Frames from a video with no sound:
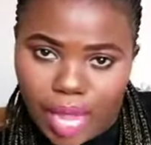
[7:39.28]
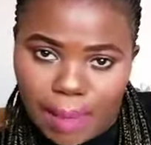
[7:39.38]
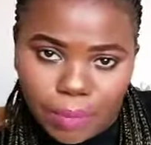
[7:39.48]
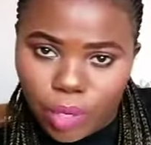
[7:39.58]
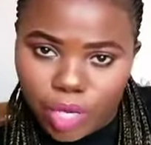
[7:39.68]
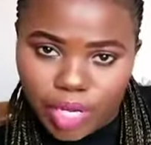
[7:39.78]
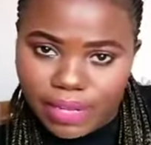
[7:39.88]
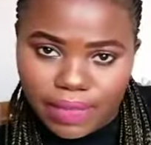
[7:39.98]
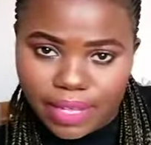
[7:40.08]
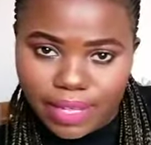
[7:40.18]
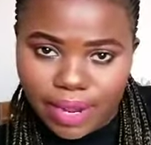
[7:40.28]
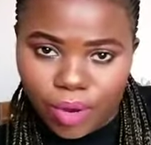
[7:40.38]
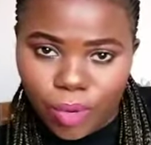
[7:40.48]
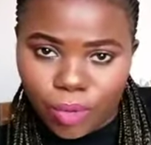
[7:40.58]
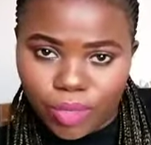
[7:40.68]
I'm not leaving it
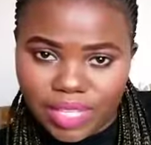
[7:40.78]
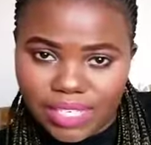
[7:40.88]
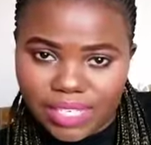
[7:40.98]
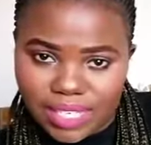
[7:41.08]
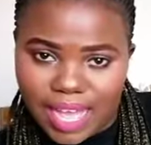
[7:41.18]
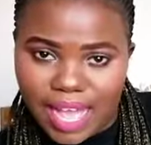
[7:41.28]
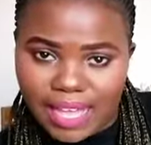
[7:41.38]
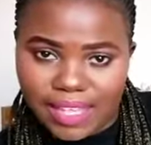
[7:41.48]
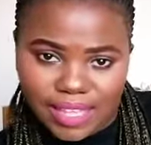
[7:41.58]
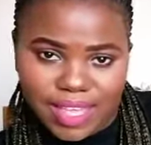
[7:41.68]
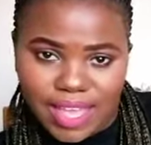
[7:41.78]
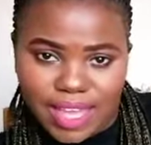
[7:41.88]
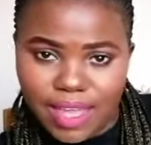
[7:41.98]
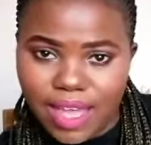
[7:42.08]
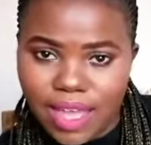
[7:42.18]
alone. This guy
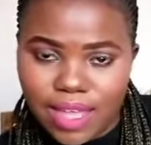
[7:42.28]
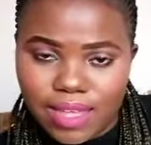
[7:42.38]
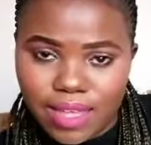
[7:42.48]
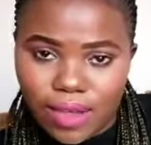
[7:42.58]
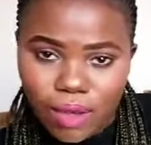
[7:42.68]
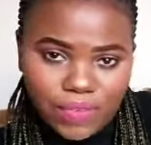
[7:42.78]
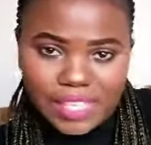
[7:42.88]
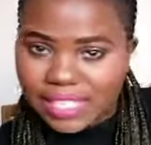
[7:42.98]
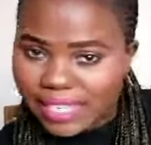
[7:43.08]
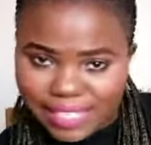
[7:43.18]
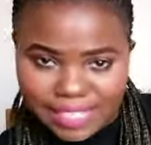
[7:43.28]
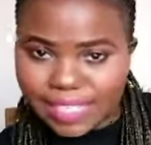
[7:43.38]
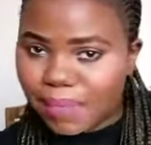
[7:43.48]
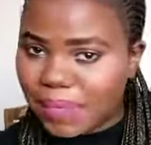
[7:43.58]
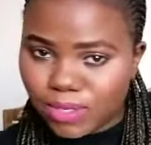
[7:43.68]
here obviously did
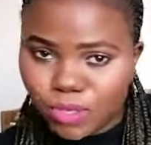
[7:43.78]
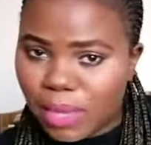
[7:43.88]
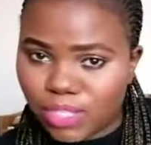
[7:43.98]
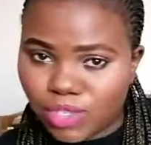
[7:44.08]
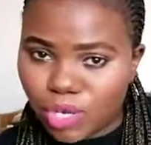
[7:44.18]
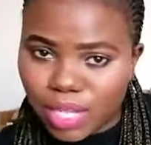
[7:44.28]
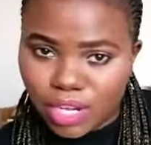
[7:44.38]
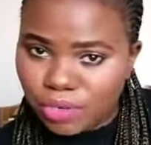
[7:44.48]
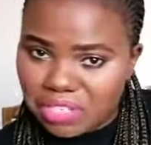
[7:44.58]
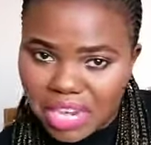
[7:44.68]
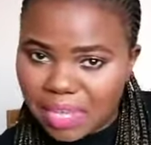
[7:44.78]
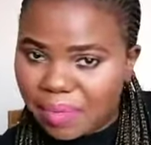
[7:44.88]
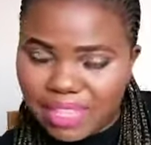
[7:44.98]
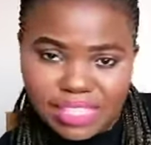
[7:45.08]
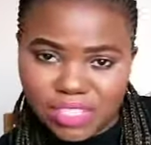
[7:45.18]
something to my drink, and you're
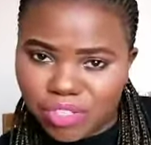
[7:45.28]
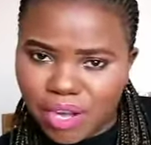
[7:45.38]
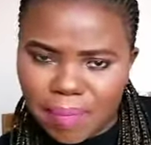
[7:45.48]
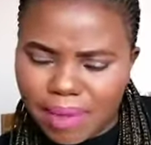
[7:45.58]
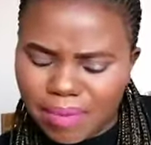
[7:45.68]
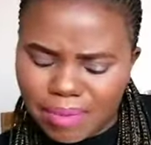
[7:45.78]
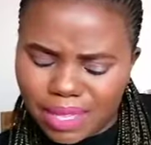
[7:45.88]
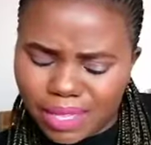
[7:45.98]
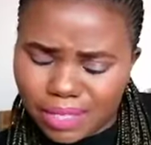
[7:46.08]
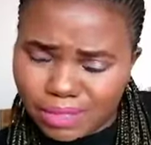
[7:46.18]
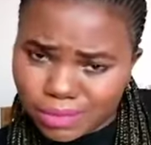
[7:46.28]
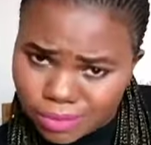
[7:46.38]
telling me this is not about me.